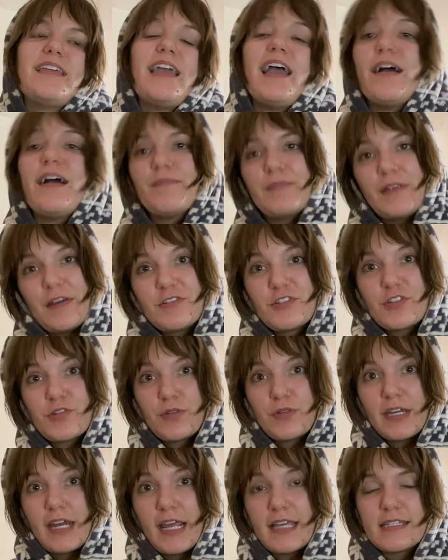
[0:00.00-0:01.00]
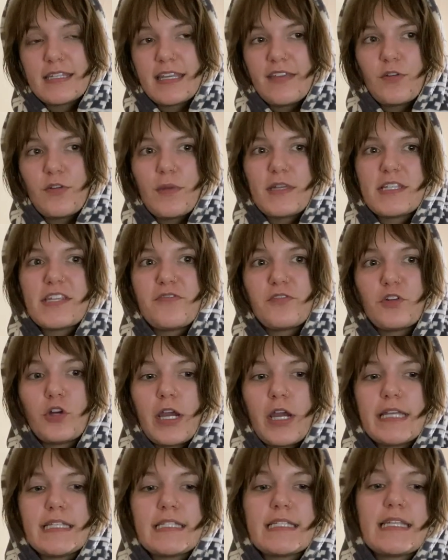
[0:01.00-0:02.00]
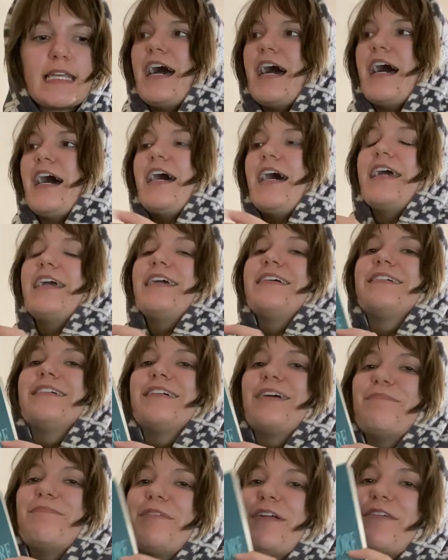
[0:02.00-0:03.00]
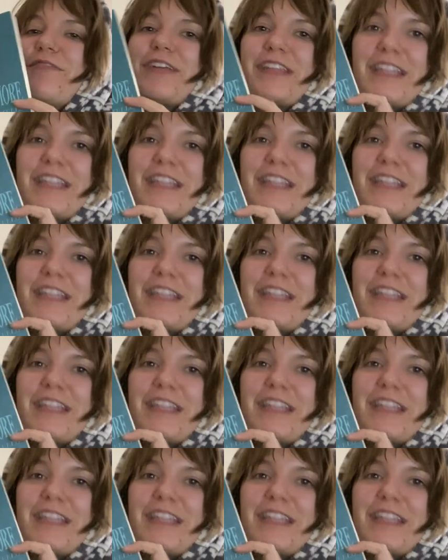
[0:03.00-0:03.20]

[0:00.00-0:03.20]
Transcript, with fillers: yeah, it was just really nice giving myself grace. I am loving